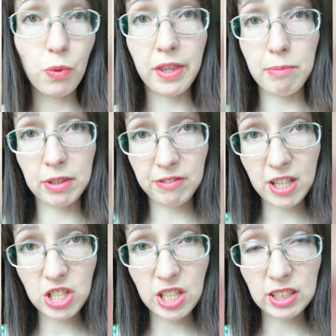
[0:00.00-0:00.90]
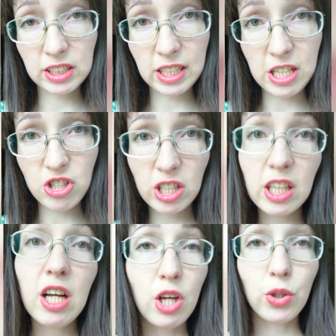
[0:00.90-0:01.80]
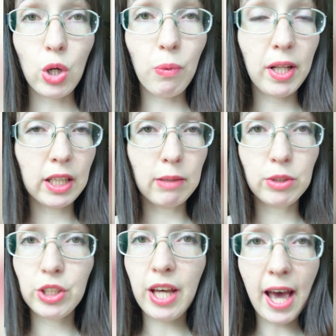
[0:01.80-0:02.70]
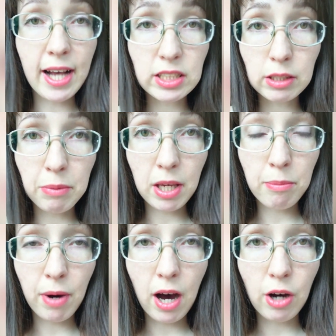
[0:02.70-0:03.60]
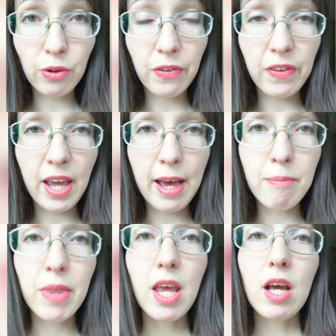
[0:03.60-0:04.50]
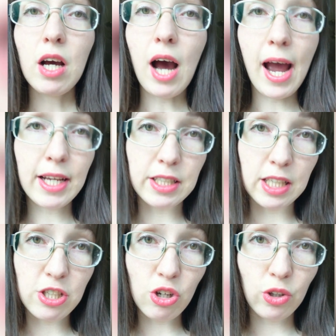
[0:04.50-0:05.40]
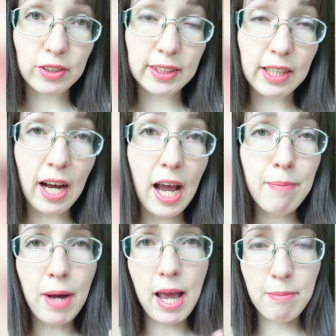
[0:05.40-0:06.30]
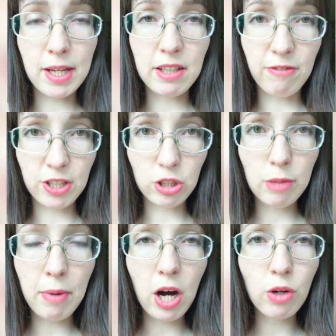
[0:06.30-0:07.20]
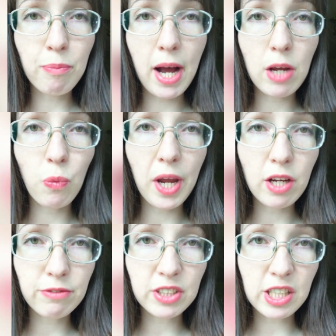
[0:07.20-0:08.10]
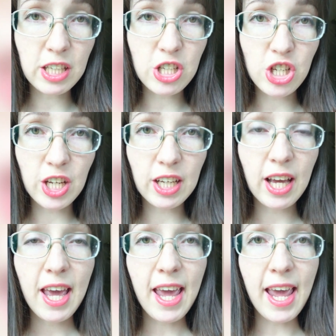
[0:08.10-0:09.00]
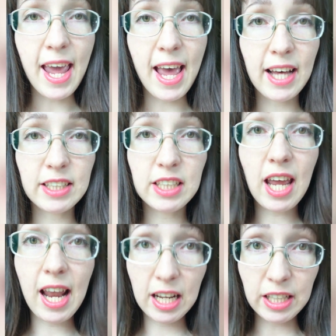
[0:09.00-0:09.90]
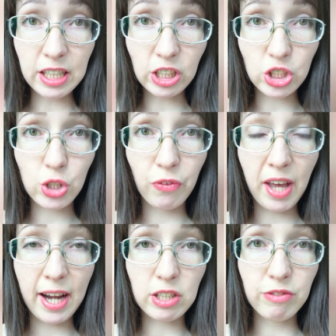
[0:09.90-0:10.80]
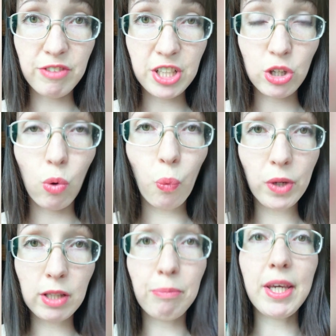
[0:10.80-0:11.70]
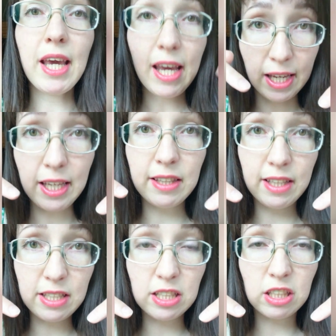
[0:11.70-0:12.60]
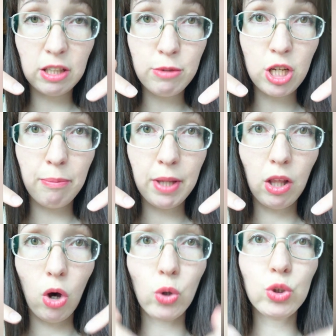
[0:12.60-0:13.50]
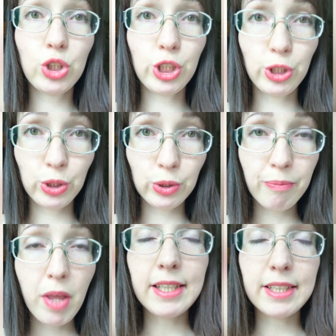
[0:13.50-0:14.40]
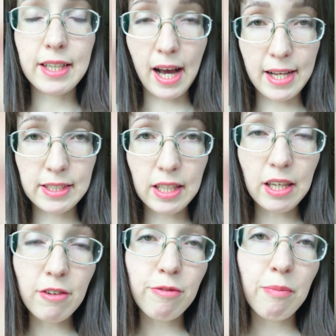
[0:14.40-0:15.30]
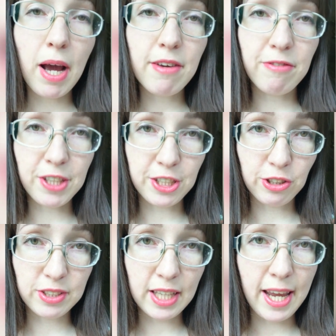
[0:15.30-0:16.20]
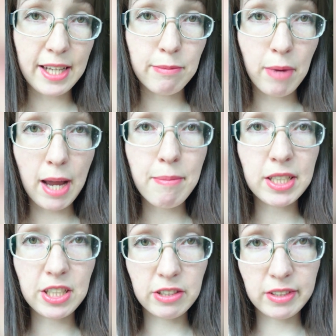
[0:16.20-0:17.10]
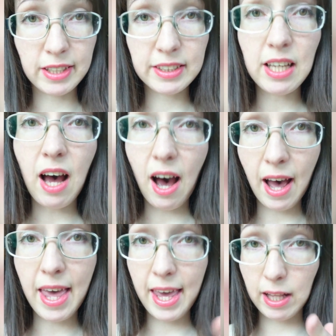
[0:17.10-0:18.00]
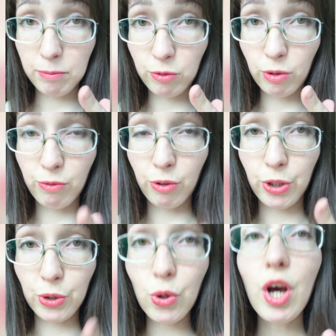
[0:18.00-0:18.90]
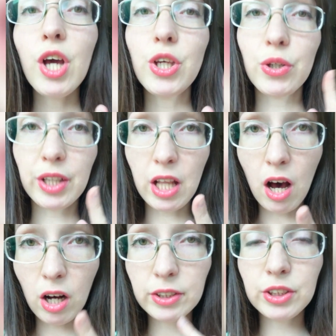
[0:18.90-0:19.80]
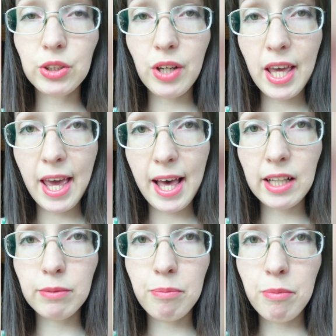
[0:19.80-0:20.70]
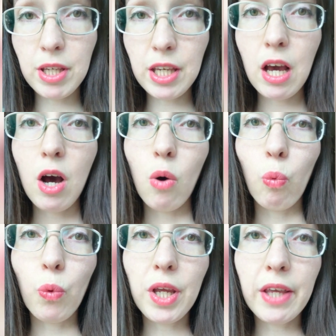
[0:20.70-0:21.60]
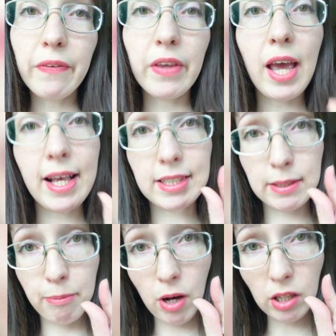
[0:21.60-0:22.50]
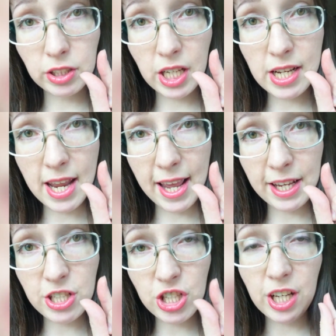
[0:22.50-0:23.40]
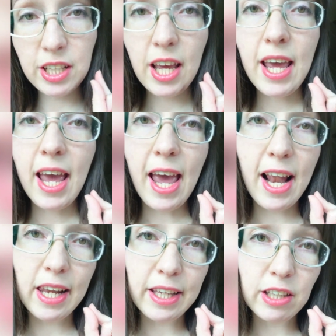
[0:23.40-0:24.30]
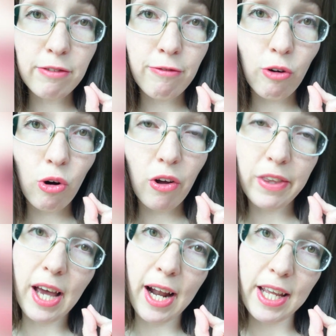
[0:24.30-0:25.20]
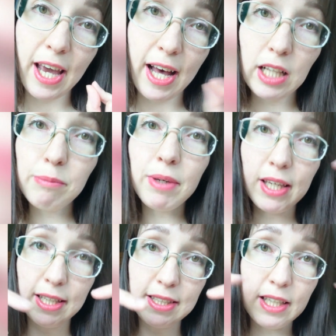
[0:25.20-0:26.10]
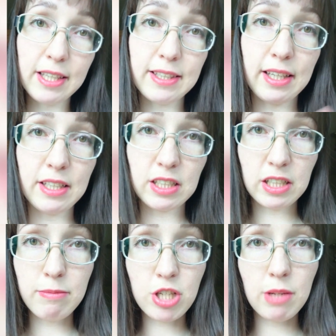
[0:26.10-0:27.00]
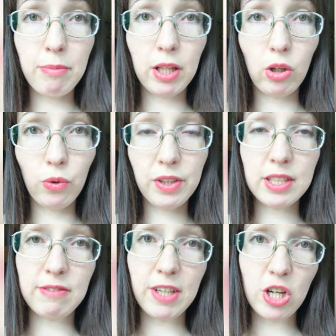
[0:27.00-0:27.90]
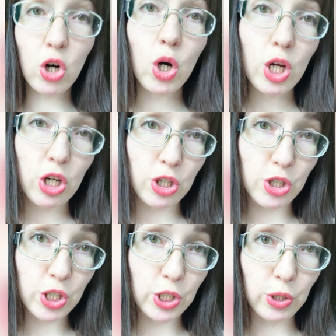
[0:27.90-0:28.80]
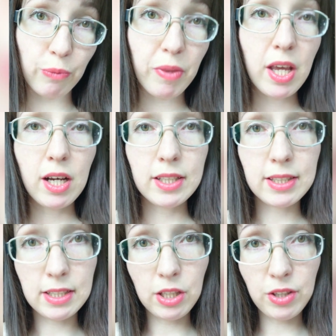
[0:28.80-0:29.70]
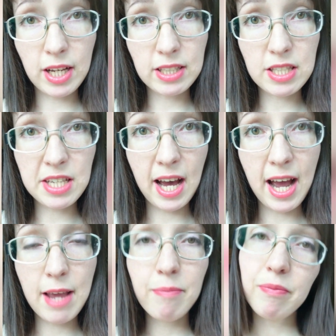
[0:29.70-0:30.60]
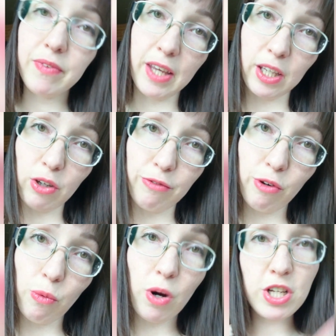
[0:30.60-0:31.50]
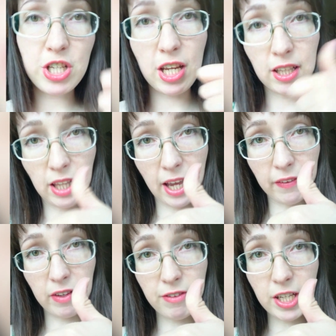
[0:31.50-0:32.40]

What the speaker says: with a professional teacher, you're welcome to ask me about them. I teach on Skype. I made a video about my way of teaching and a link to that video will be in the description below too. And guys, if my videos and my materials are helpful for you, you can also help me with a small donation. A link for that help is in the description below this video too. See you next time. Thank you for watching. Like the